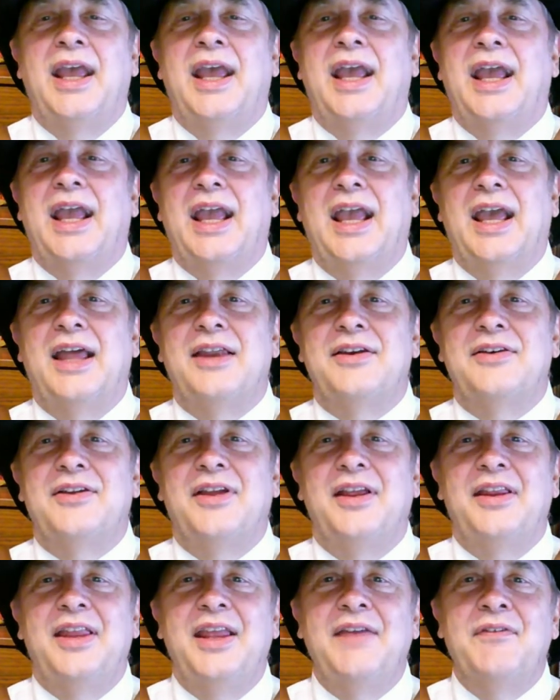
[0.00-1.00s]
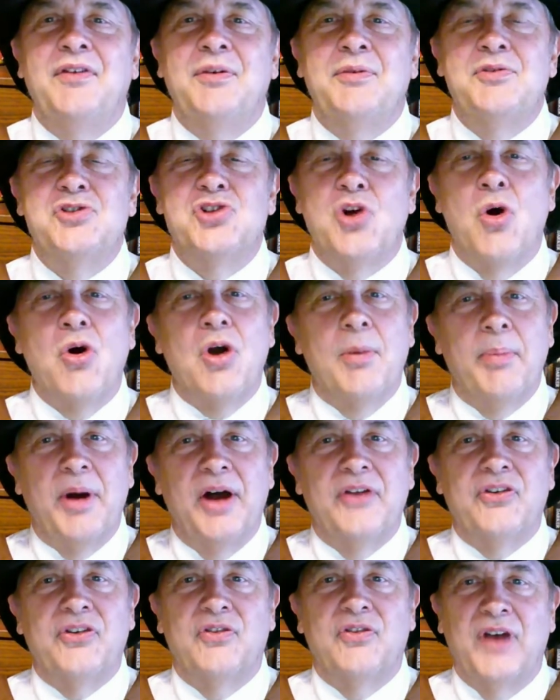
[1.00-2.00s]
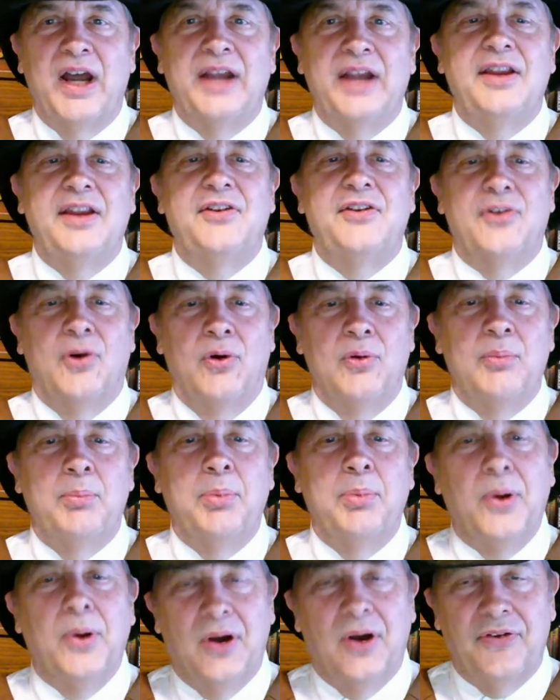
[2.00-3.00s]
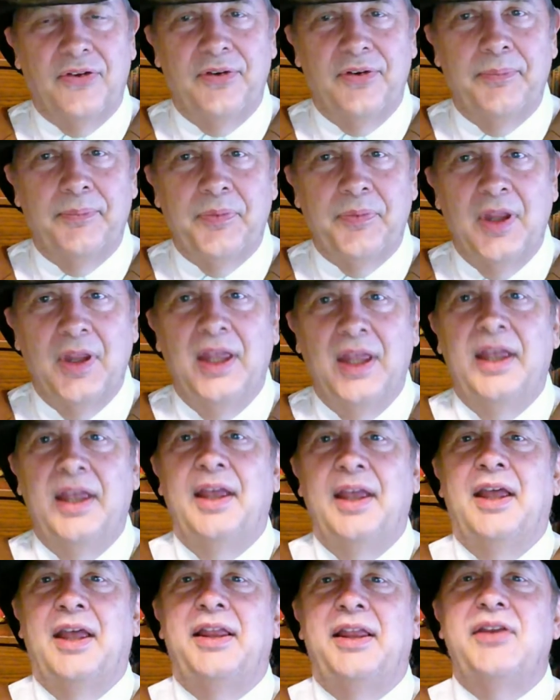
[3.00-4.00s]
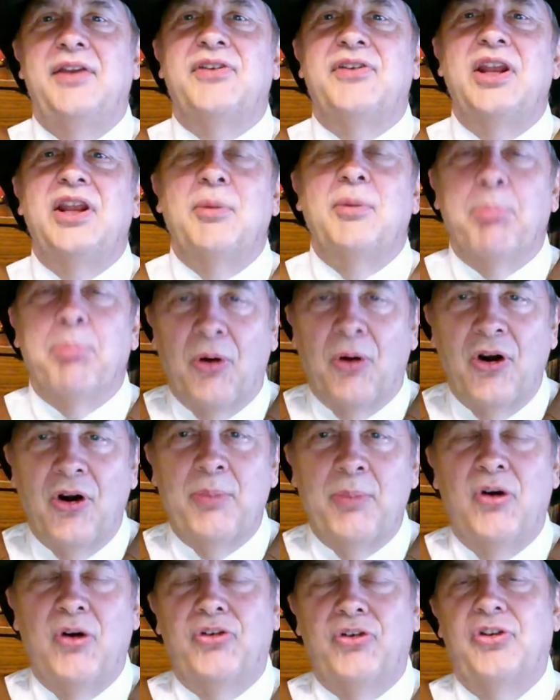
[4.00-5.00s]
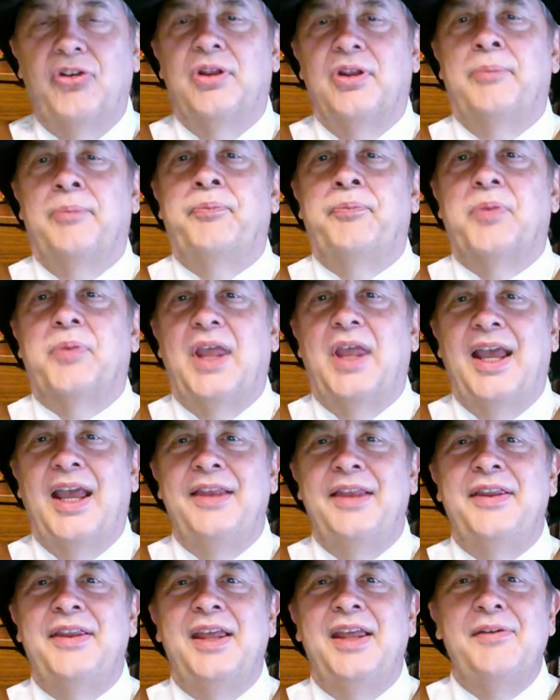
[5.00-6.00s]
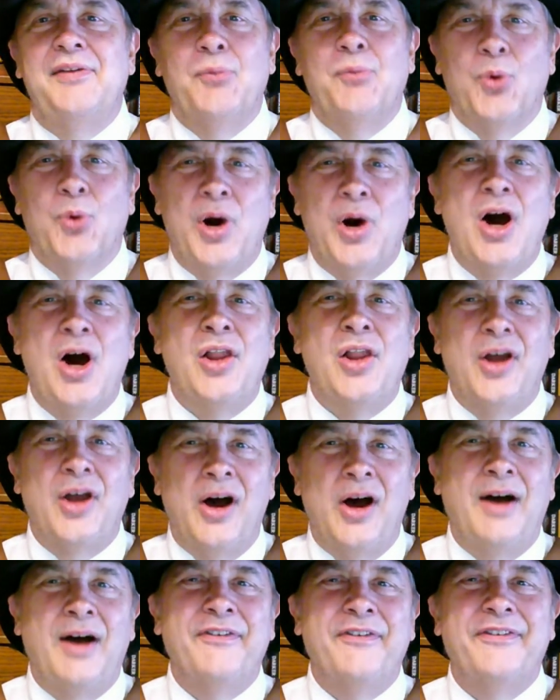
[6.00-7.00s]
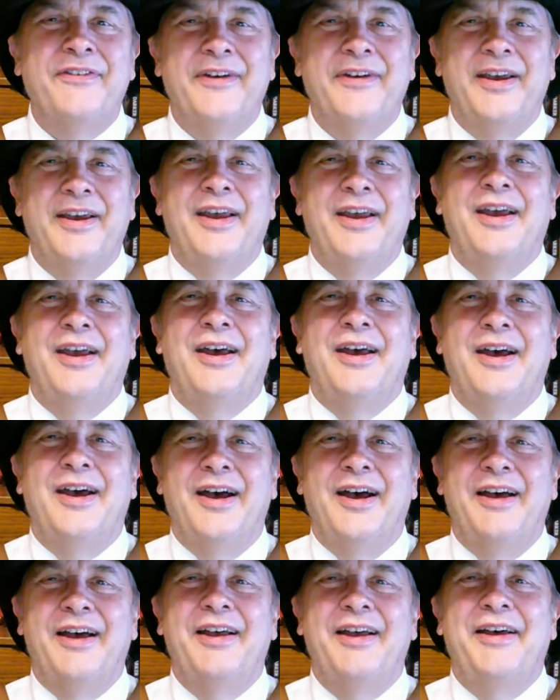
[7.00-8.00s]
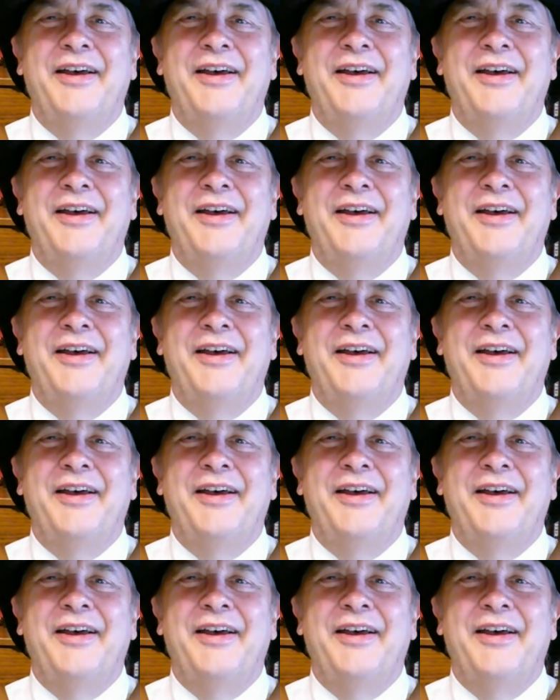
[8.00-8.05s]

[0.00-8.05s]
and uh, they even joke about Cervantes' own books. They decide to burn most of them, and they wall off uh,